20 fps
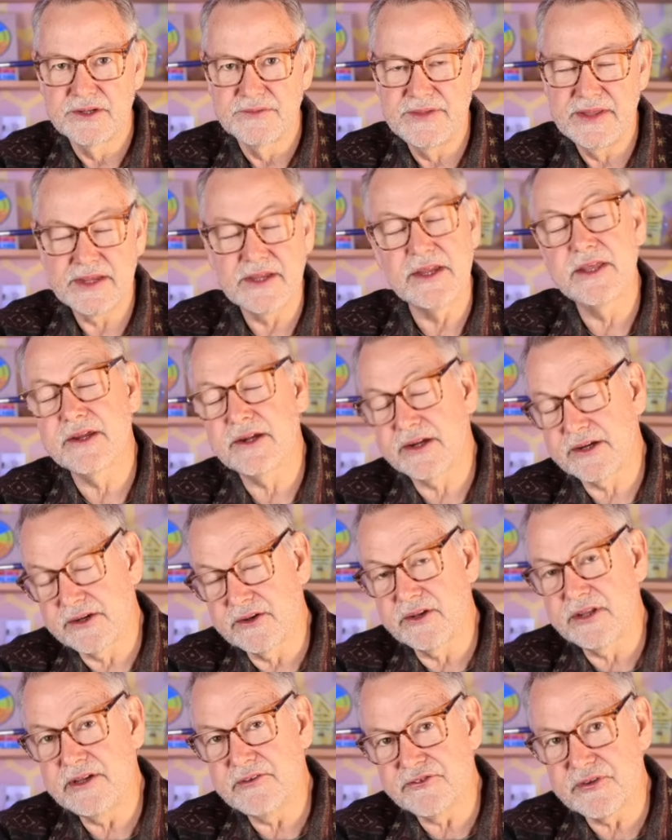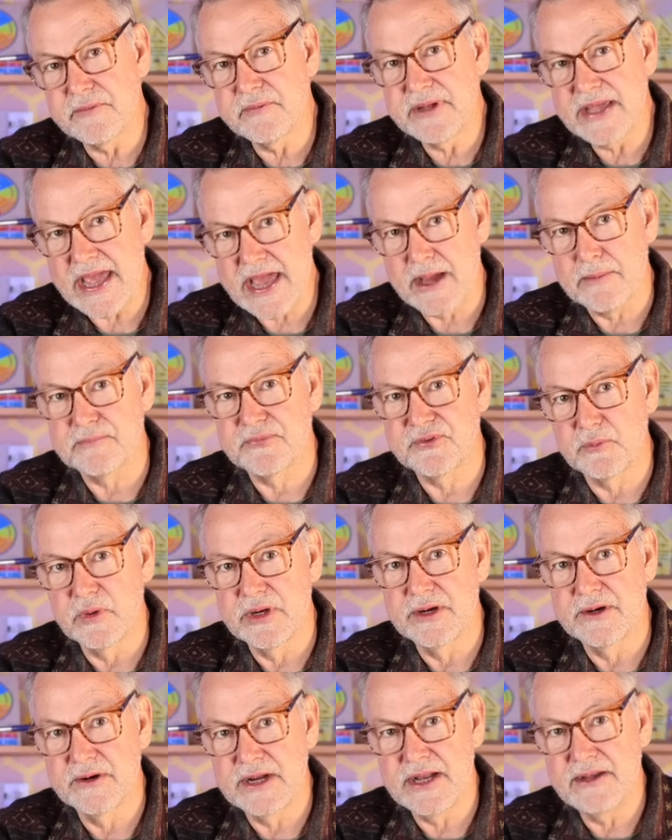it could leave some gaps
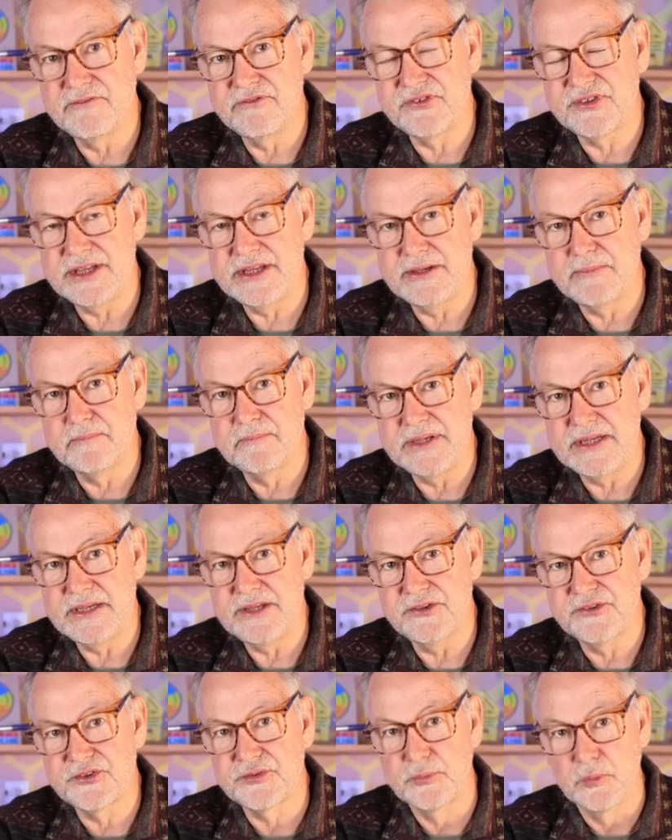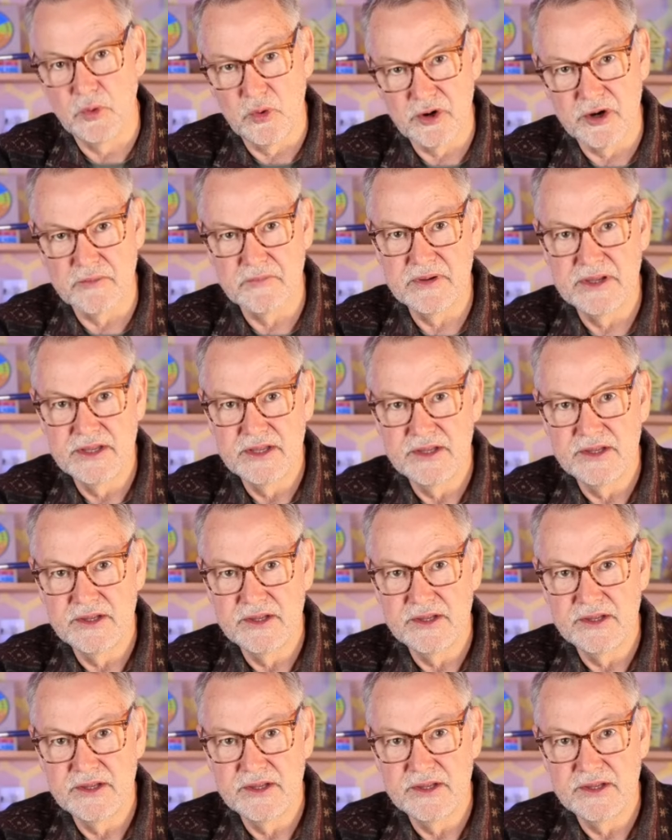where I've seen bees swarm